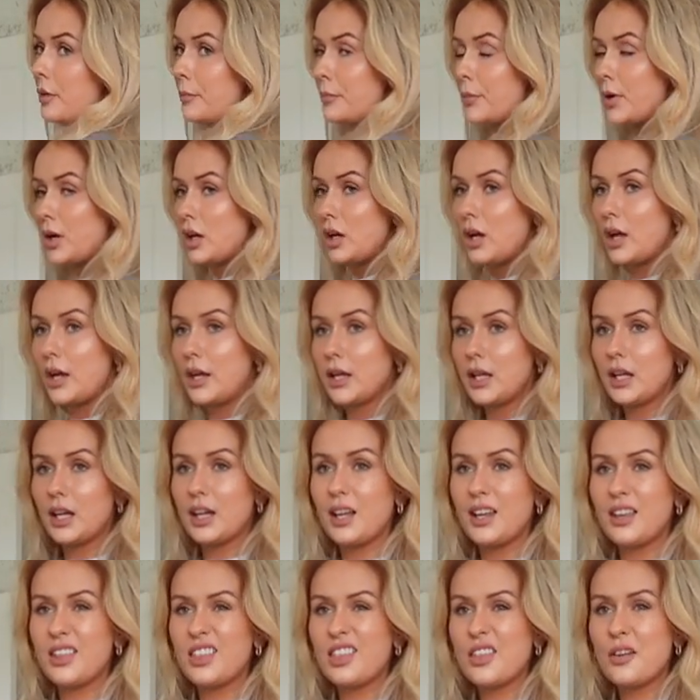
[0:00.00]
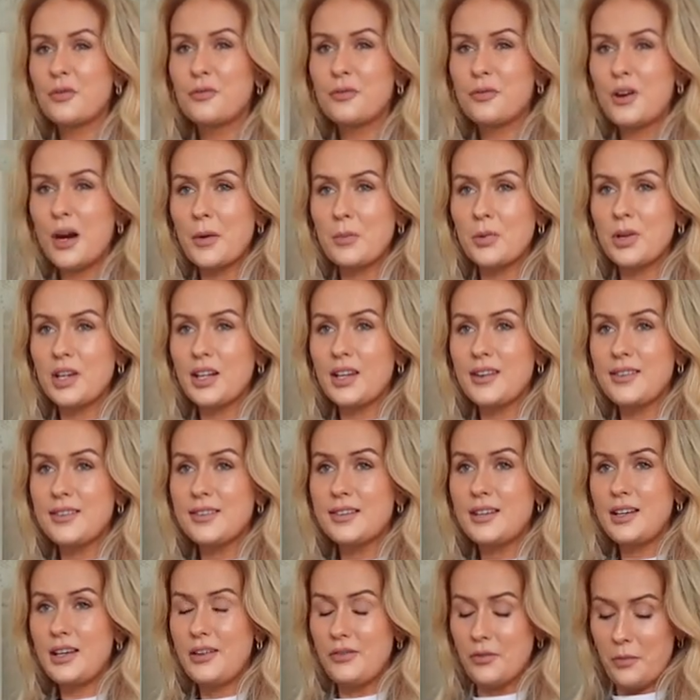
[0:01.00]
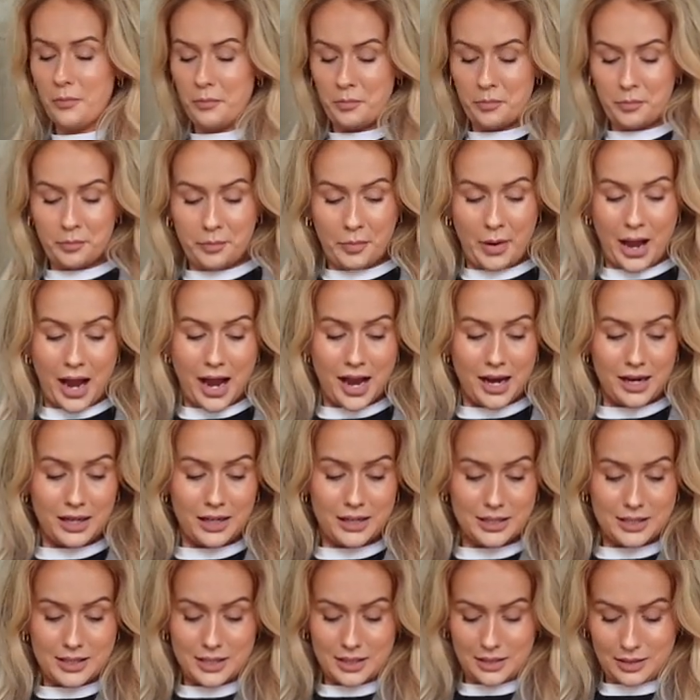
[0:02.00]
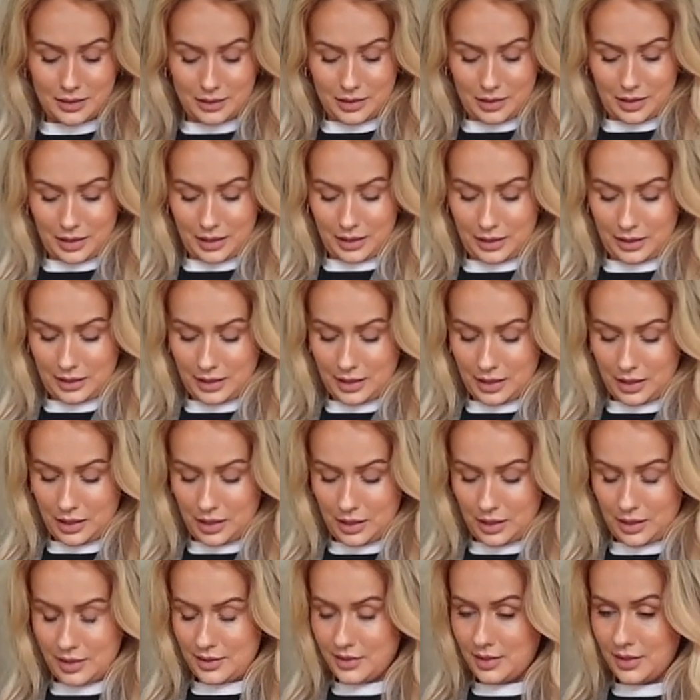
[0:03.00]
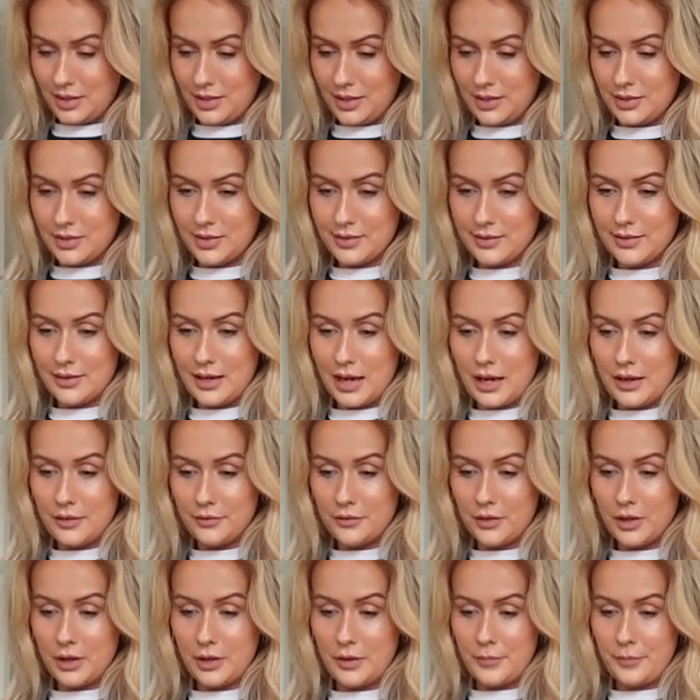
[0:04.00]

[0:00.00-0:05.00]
But like the fabric isn't even backed. Like it doesn't have